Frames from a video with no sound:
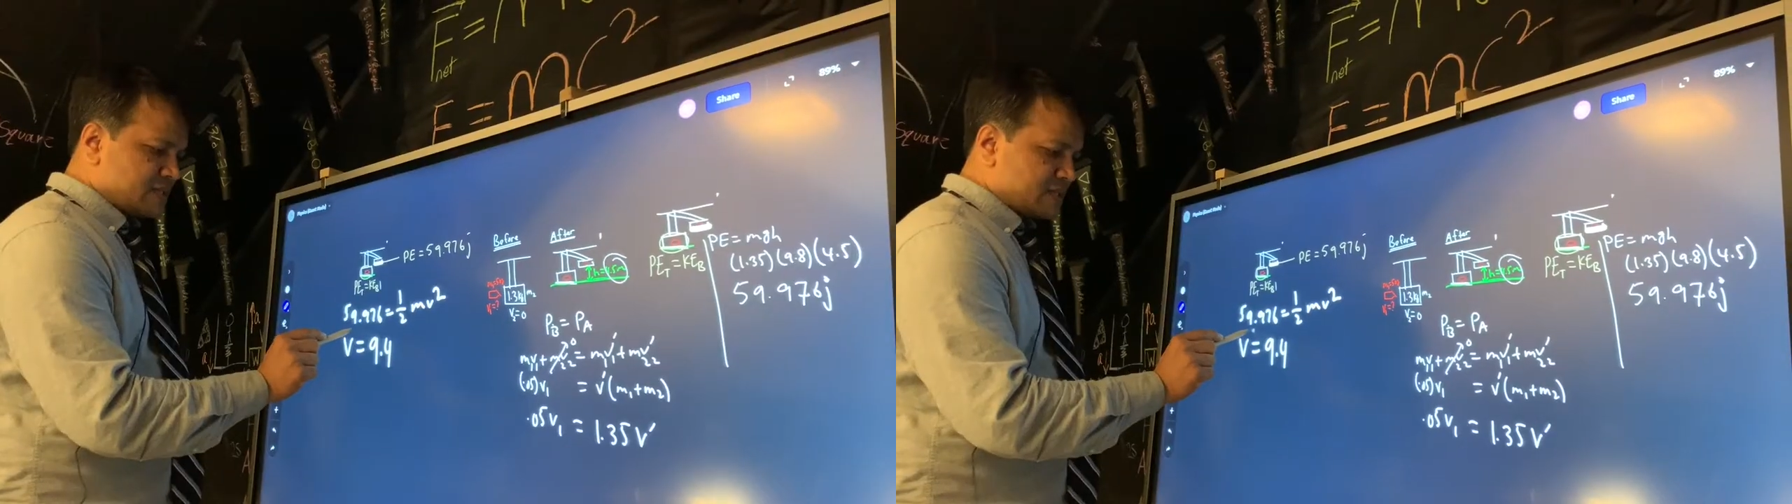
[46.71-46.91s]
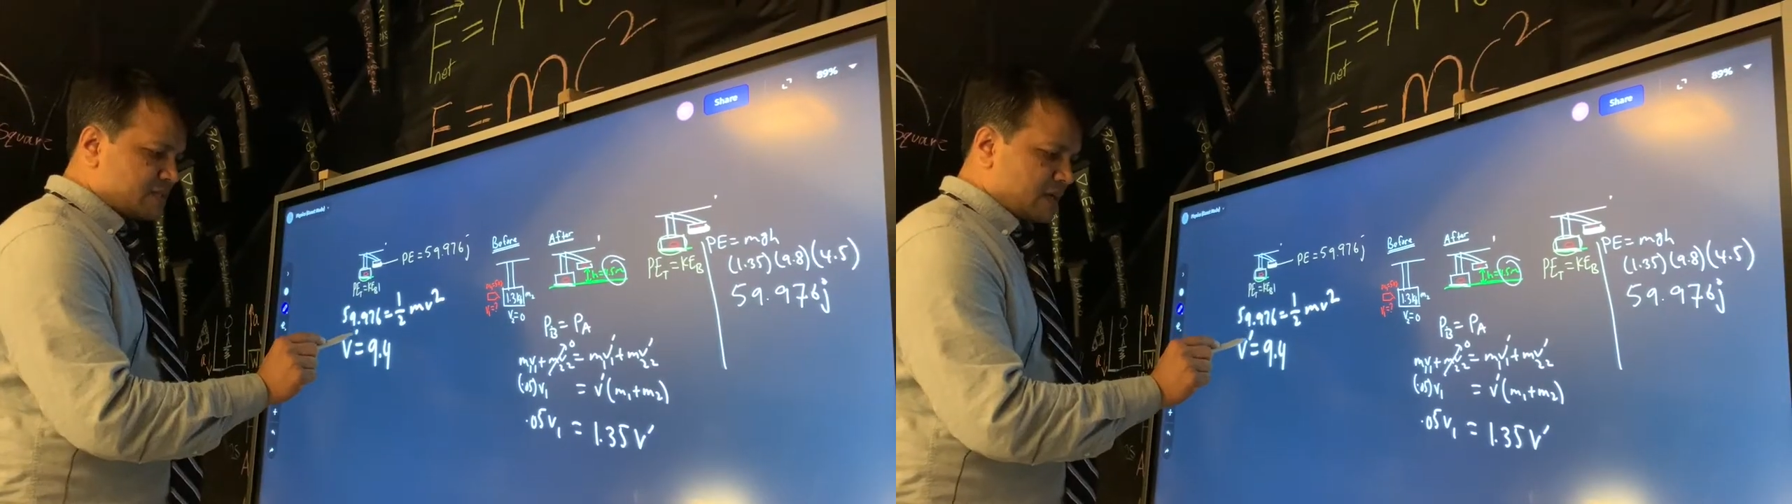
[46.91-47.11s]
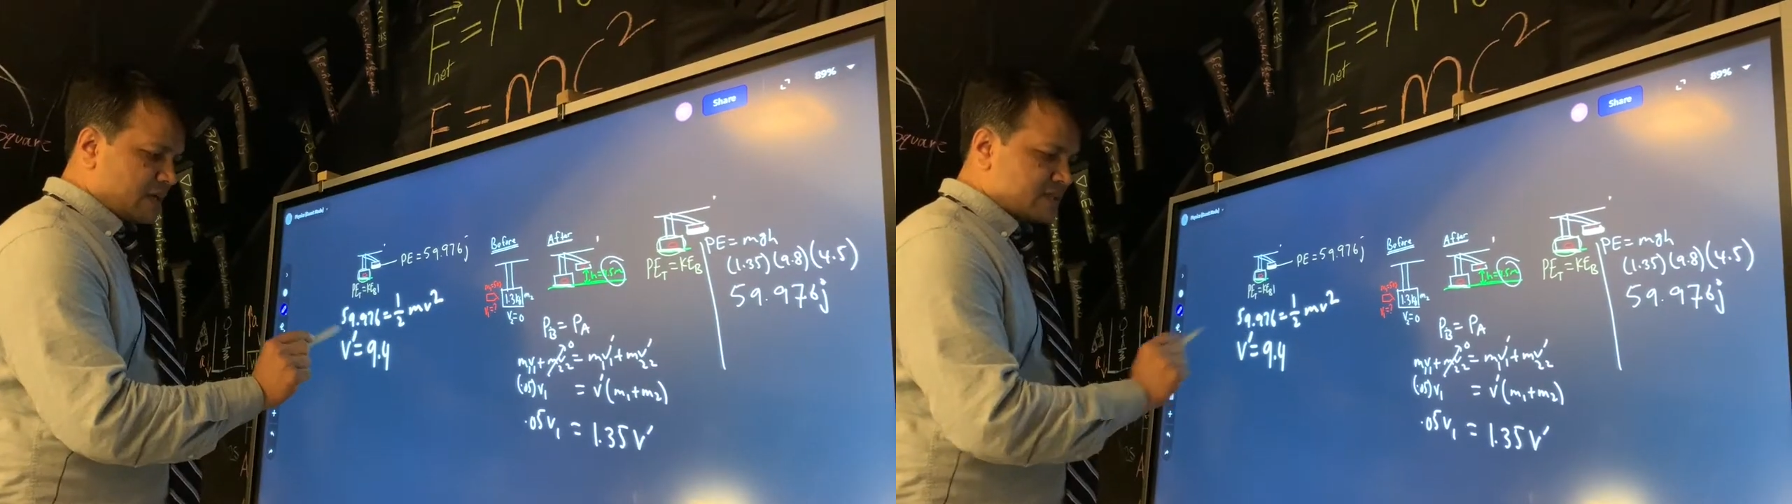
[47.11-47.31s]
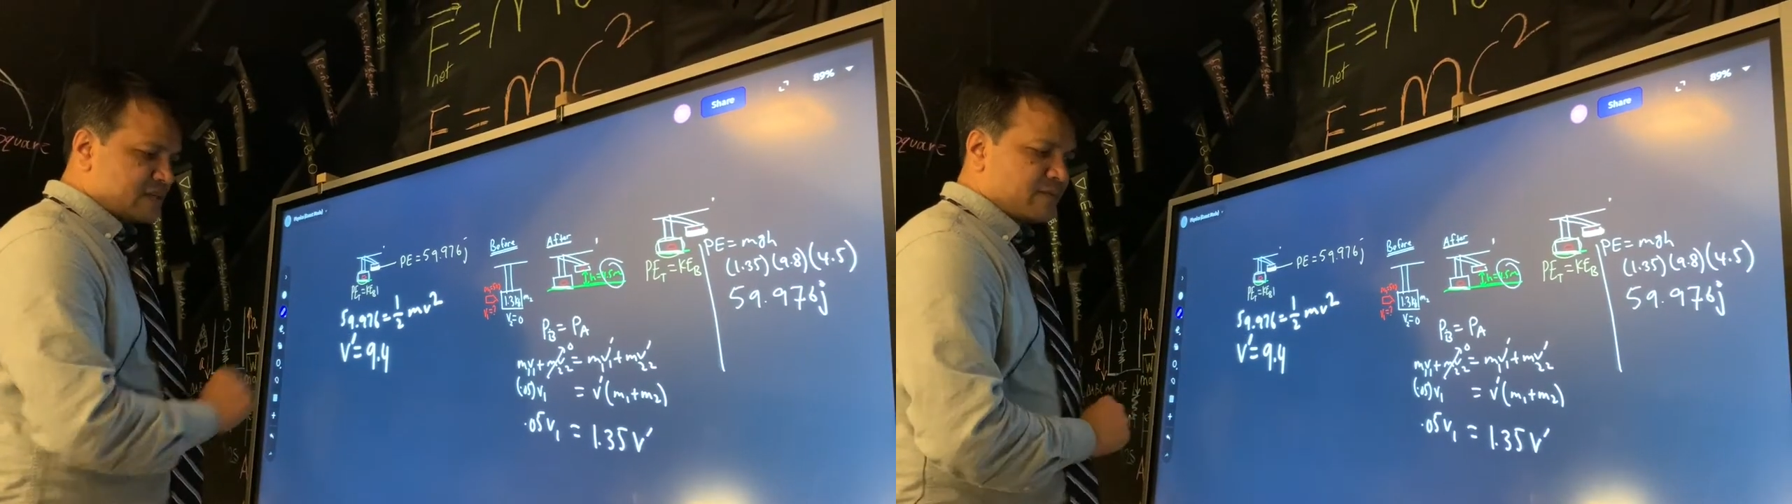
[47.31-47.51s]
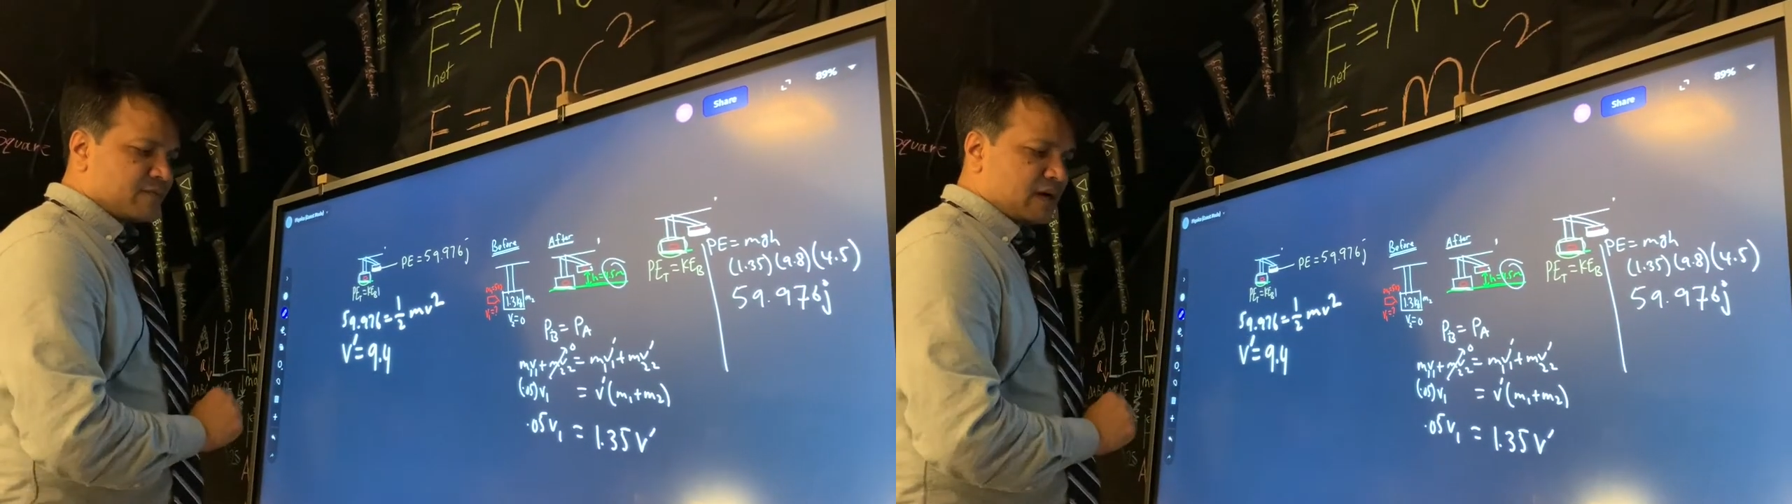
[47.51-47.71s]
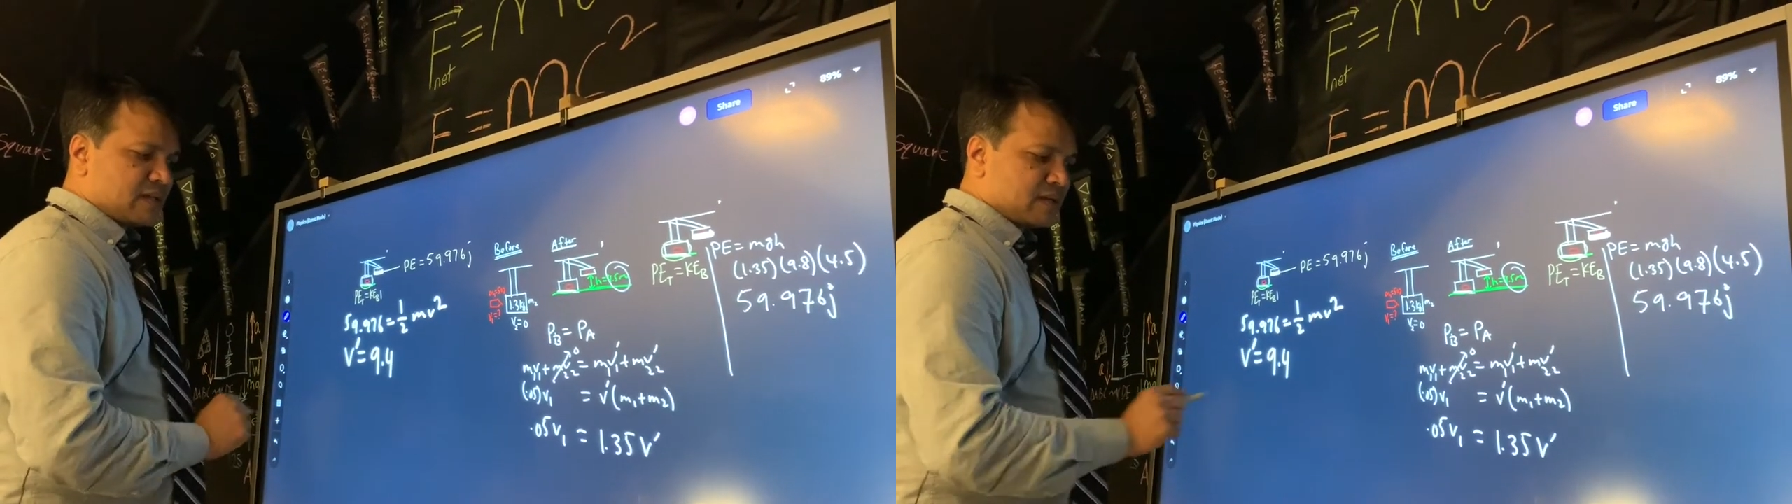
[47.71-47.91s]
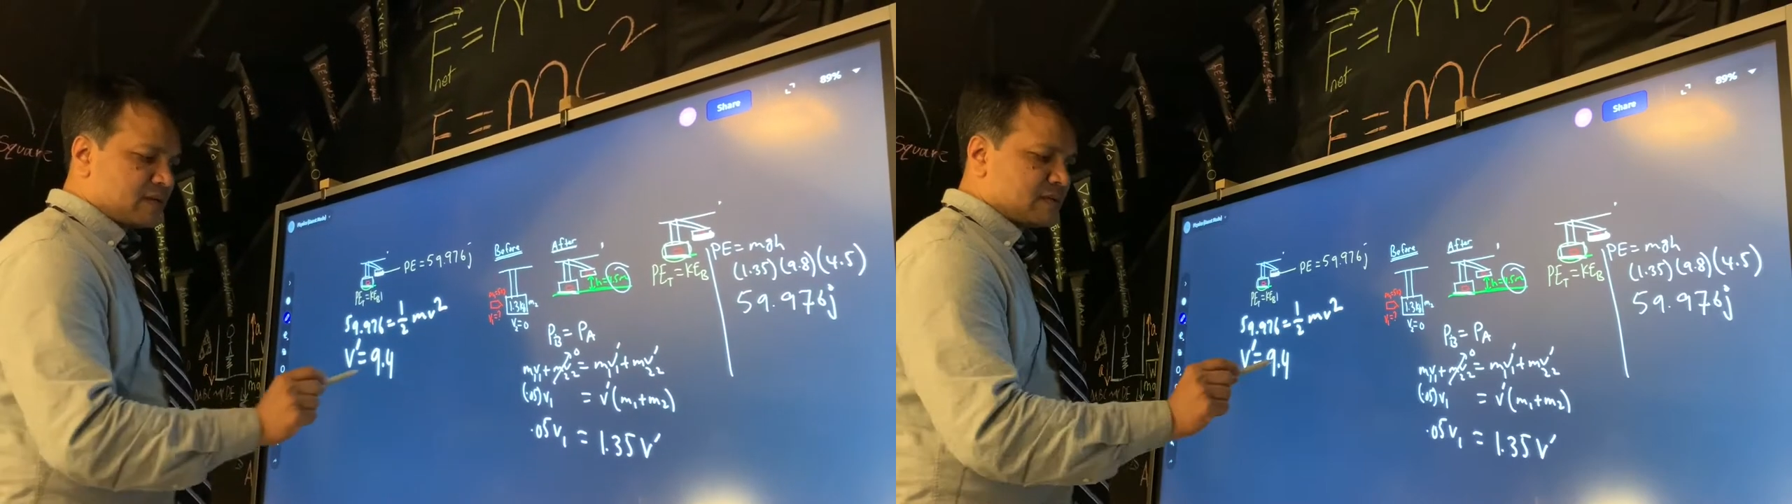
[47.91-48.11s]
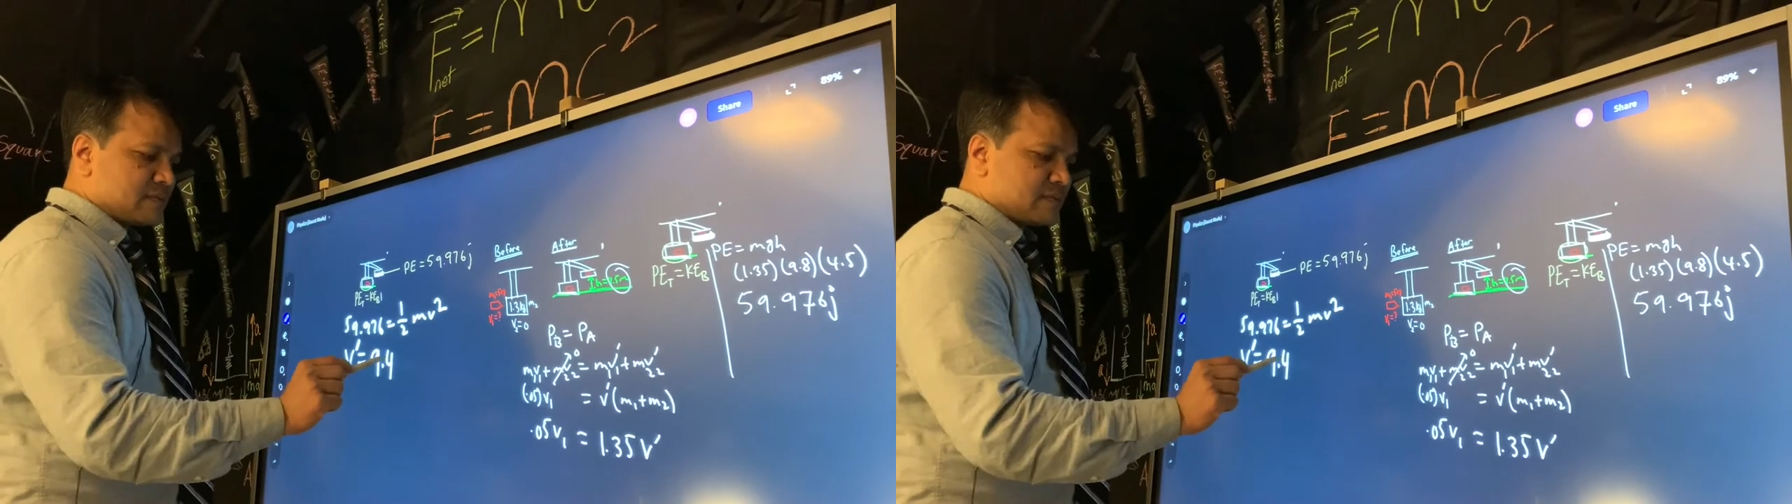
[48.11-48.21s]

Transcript: is velocity final